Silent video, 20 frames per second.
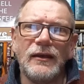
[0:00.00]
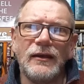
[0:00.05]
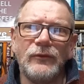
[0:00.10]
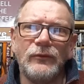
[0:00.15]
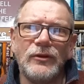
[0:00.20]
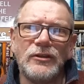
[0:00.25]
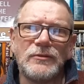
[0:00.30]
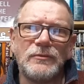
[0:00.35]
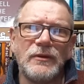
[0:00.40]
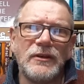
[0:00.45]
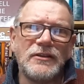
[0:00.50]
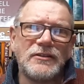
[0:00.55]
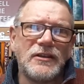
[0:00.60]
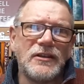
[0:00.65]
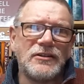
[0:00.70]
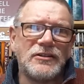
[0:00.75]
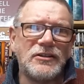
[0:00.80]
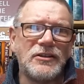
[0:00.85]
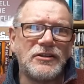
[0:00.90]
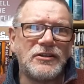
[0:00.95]
which means
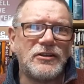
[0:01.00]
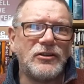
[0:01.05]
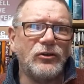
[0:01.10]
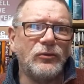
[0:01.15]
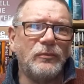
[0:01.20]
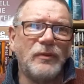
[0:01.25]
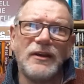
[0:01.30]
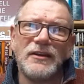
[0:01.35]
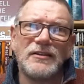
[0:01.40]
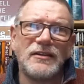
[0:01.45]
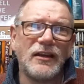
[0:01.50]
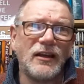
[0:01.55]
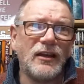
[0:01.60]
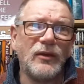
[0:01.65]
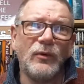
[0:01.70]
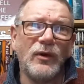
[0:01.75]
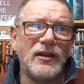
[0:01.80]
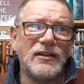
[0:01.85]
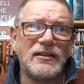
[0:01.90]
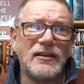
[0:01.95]
that she's still basically
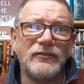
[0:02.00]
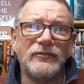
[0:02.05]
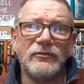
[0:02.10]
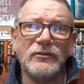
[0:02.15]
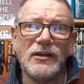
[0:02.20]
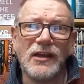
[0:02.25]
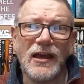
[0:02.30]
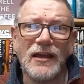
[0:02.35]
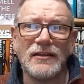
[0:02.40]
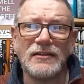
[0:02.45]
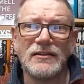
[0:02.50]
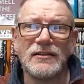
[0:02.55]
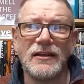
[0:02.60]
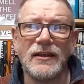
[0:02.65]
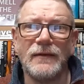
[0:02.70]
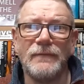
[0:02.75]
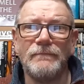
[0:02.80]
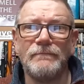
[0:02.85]
waiting for an answer.